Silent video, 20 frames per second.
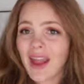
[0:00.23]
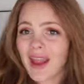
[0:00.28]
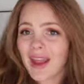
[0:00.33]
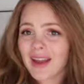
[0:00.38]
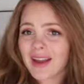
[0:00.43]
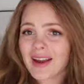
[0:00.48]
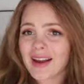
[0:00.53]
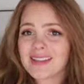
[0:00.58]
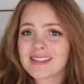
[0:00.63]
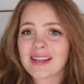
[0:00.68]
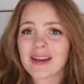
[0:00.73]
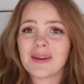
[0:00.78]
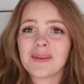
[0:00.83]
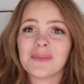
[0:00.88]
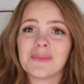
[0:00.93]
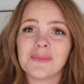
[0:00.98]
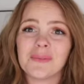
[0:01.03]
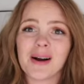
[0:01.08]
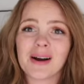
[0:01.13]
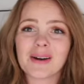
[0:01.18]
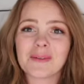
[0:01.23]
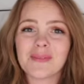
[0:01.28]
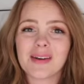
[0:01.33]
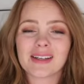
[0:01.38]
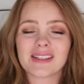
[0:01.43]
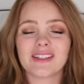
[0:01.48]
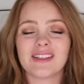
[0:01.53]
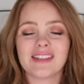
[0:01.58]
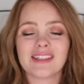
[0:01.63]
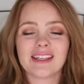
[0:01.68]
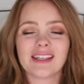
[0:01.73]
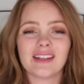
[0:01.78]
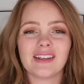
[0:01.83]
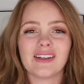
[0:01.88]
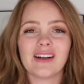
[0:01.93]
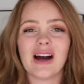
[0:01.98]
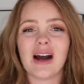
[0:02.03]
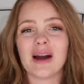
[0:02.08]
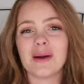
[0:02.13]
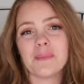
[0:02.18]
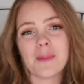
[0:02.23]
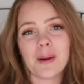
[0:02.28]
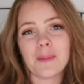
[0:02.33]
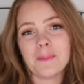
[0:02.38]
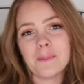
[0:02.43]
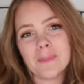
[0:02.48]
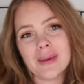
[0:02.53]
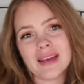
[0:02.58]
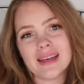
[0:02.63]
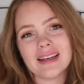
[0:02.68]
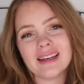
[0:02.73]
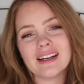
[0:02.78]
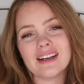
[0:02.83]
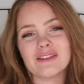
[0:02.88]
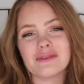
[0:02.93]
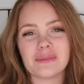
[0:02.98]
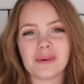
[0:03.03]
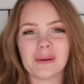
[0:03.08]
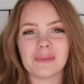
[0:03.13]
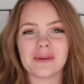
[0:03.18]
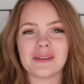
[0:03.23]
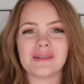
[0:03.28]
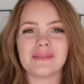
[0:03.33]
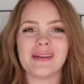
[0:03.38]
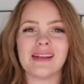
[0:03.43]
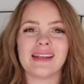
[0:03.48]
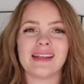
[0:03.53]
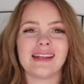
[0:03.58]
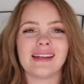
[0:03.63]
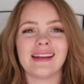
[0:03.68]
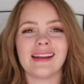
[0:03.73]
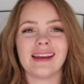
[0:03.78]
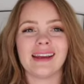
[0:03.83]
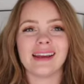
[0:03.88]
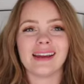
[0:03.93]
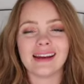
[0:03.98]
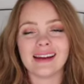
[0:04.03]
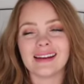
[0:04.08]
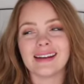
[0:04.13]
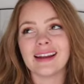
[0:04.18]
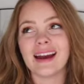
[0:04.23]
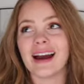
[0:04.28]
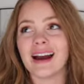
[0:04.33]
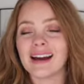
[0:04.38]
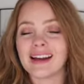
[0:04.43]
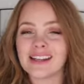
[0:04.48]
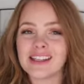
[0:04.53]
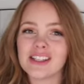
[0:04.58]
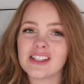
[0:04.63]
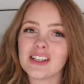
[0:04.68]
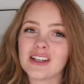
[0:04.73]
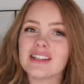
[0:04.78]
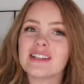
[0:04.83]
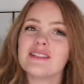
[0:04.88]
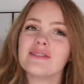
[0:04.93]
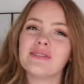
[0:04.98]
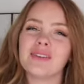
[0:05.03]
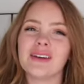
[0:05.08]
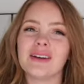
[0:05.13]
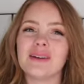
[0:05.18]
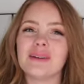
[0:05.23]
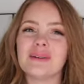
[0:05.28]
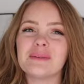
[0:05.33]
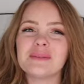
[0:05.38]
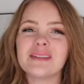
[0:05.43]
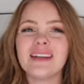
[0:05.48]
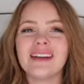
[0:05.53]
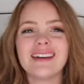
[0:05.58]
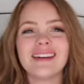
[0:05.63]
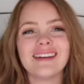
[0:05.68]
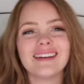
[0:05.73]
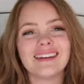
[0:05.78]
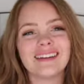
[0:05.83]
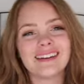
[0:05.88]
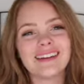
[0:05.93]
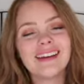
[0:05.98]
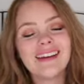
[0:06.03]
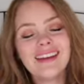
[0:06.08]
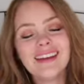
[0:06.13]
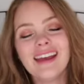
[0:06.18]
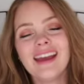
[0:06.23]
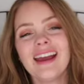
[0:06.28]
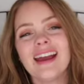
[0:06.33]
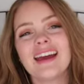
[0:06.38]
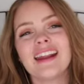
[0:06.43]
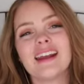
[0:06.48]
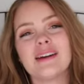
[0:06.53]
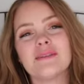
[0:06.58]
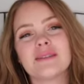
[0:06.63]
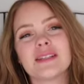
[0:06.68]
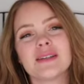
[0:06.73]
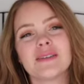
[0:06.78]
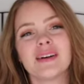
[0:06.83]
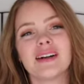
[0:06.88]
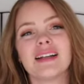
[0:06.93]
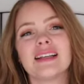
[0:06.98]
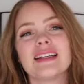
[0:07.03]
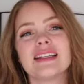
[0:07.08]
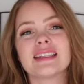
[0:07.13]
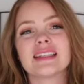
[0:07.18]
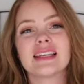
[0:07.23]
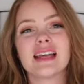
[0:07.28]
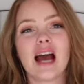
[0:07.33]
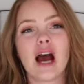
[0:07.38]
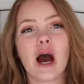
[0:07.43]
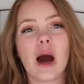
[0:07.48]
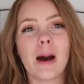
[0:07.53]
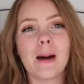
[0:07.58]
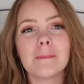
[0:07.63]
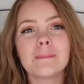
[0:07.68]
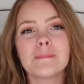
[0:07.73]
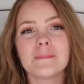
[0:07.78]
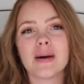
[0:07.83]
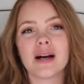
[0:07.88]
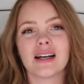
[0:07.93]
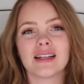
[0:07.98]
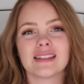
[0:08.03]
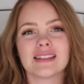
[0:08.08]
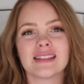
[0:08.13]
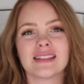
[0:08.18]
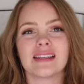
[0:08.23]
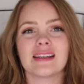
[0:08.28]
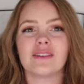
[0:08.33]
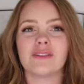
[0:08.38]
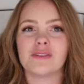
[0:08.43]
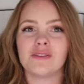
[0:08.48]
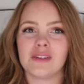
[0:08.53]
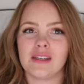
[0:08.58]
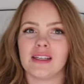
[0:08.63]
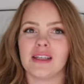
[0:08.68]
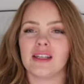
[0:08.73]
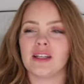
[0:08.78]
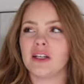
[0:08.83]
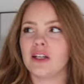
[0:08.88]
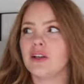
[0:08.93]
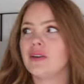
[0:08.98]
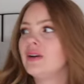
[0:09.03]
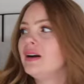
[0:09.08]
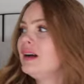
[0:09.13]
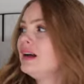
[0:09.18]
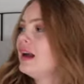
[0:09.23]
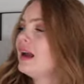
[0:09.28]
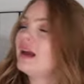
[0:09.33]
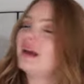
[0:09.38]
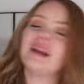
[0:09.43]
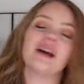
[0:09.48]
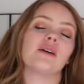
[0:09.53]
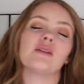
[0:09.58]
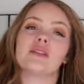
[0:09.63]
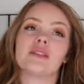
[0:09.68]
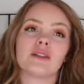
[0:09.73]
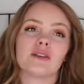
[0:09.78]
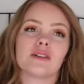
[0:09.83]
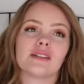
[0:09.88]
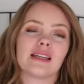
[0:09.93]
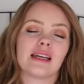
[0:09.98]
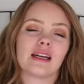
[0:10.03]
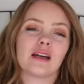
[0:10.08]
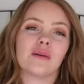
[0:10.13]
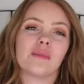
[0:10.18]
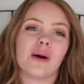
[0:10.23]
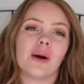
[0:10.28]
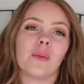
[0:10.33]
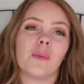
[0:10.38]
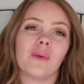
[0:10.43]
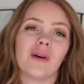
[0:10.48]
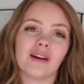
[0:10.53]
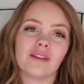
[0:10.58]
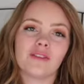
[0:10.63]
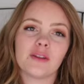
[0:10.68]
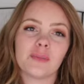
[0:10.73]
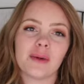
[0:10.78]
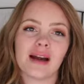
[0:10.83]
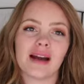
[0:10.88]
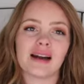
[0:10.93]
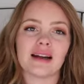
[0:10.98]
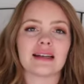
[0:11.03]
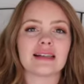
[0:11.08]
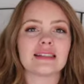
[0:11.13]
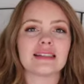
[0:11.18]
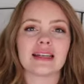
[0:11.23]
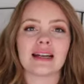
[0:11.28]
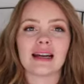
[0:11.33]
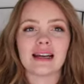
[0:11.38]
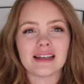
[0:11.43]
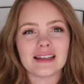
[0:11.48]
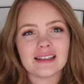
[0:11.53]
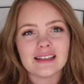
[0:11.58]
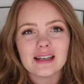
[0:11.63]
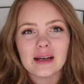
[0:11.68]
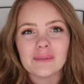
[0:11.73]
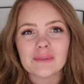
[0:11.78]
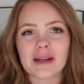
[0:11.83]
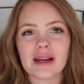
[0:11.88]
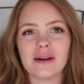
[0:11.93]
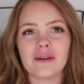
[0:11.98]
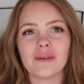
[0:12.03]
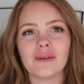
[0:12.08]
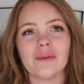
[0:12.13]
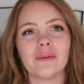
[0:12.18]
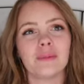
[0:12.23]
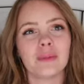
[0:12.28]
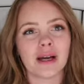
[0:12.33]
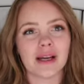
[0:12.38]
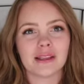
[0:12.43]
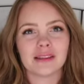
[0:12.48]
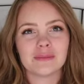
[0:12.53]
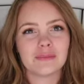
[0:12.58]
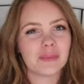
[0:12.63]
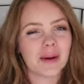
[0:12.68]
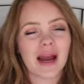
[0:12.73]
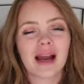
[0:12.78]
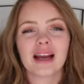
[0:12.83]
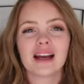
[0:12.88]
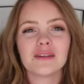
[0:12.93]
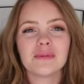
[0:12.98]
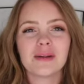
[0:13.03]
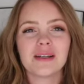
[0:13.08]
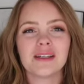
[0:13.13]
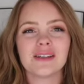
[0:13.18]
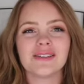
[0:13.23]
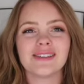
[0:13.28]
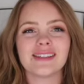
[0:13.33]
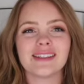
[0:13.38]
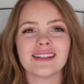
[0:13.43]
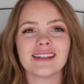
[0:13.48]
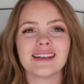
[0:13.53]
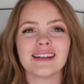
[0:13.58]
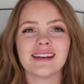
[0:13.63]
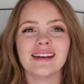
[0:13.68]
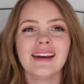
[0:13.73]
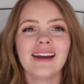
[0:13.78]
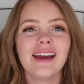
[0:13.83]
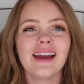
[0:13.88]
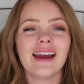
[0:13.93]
Hey guys, and welcome back to my channel. I'm Megan of Mom with Megan, and I just filmed an M Z Wallace unboxing video, and I was so excited about one of the bags that I dumped out. My bag I've been using,